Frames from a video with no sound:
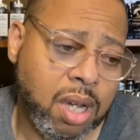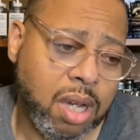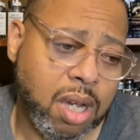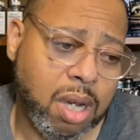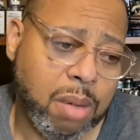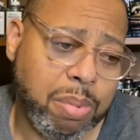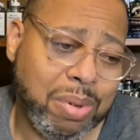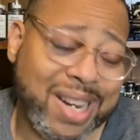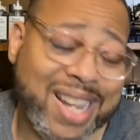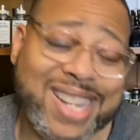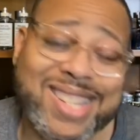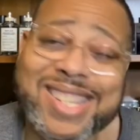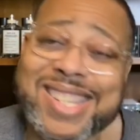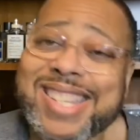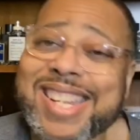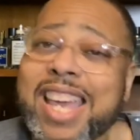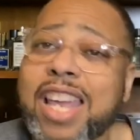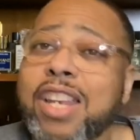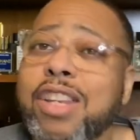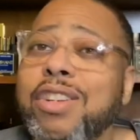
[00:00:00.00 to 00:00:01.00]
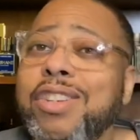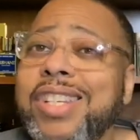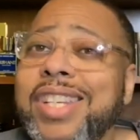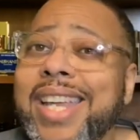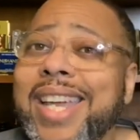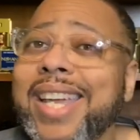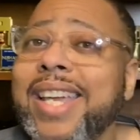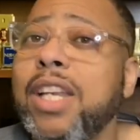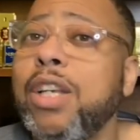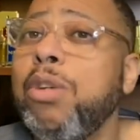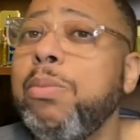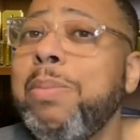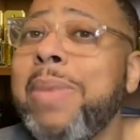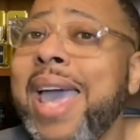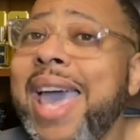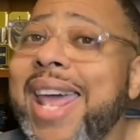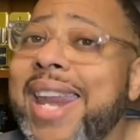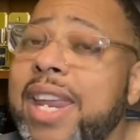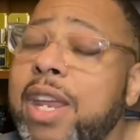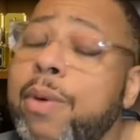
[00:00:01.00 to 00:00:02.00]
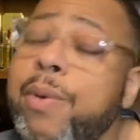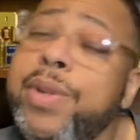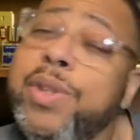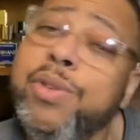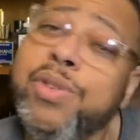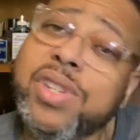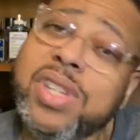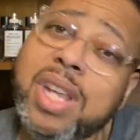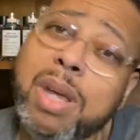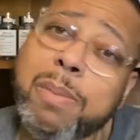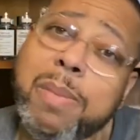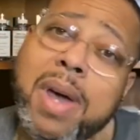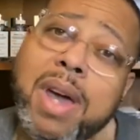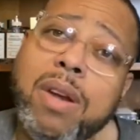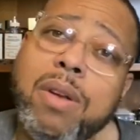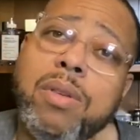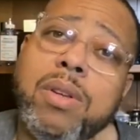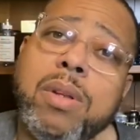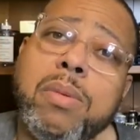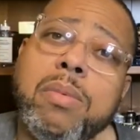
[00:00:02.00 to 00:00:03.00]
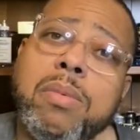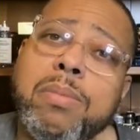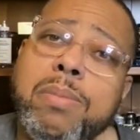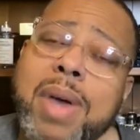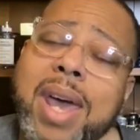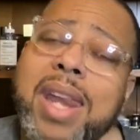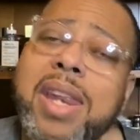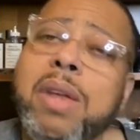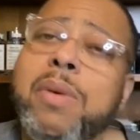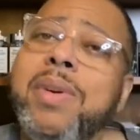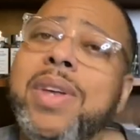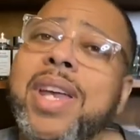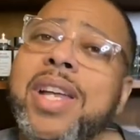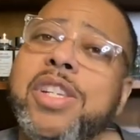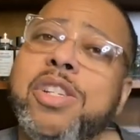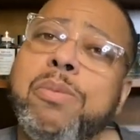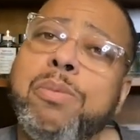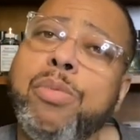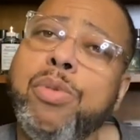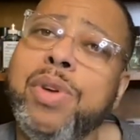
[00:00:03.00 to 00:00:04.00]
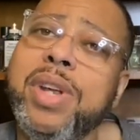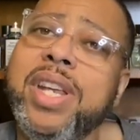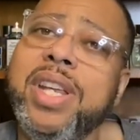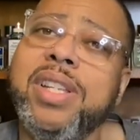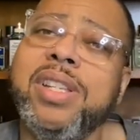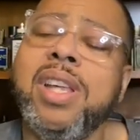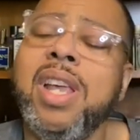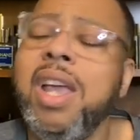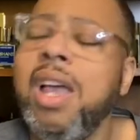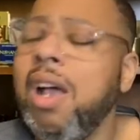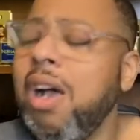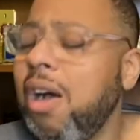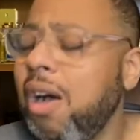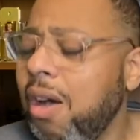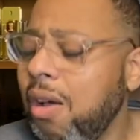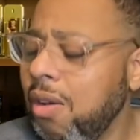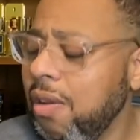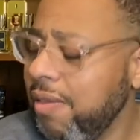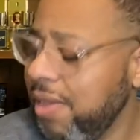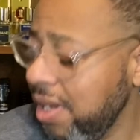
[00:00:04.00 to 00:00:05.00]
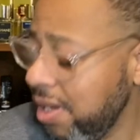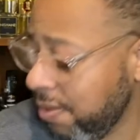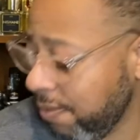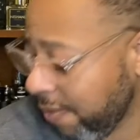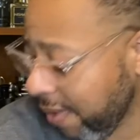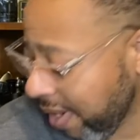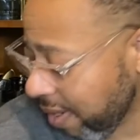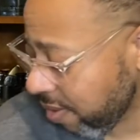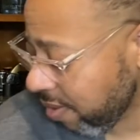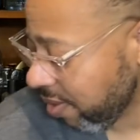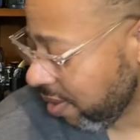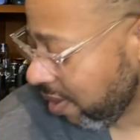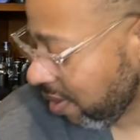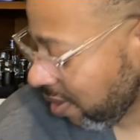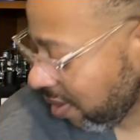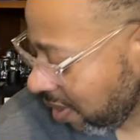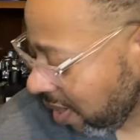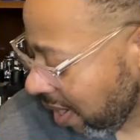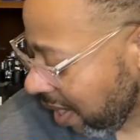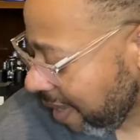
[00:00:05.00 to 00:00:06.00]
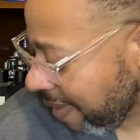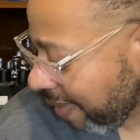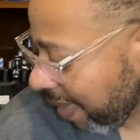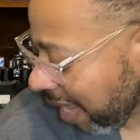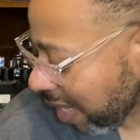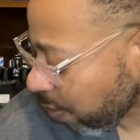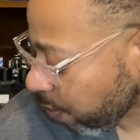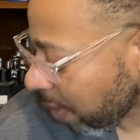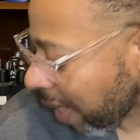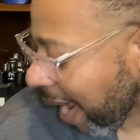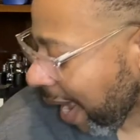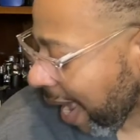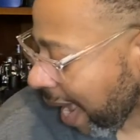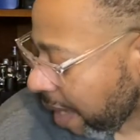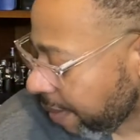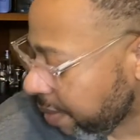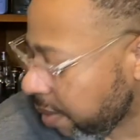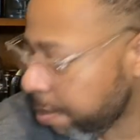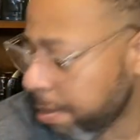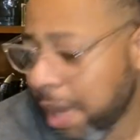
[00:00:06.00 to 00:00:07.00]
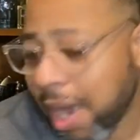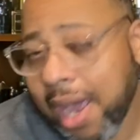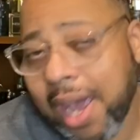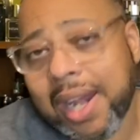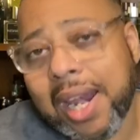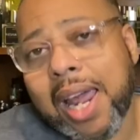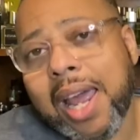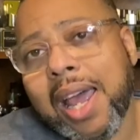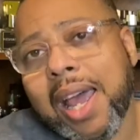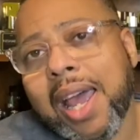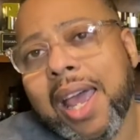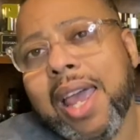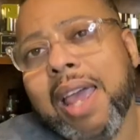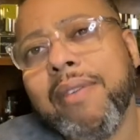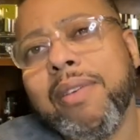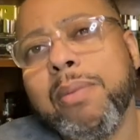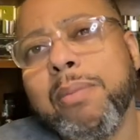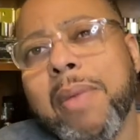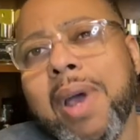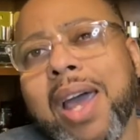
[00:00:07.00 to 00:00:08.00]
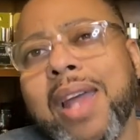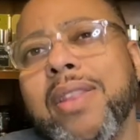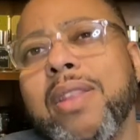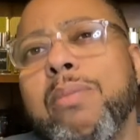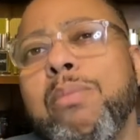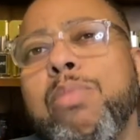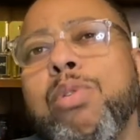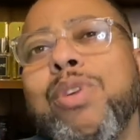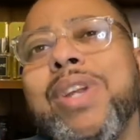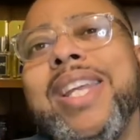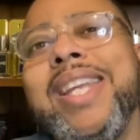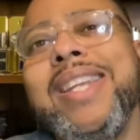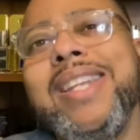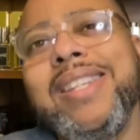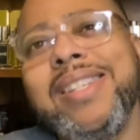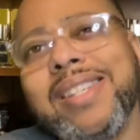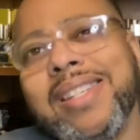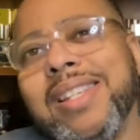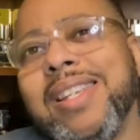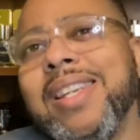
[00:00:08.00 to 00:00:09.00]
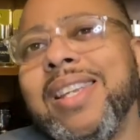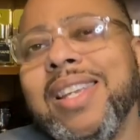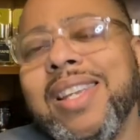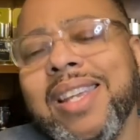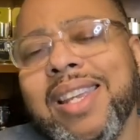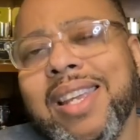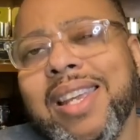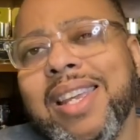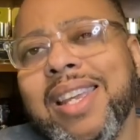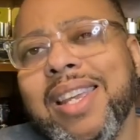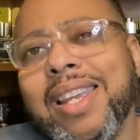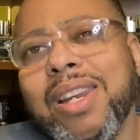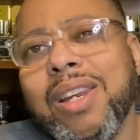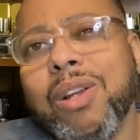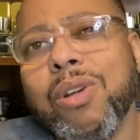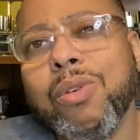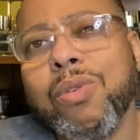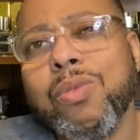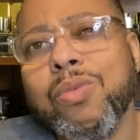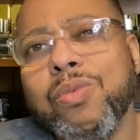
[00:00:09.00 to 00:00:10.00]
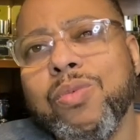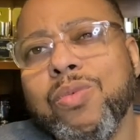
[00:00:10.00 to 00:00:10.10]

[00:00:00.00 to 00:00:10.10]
a place that's got a little deck, a little patio, and you step out on the patio and catch a breeze. All of these fragrances, that's what I have in mind. I have in mind the breeze, you know,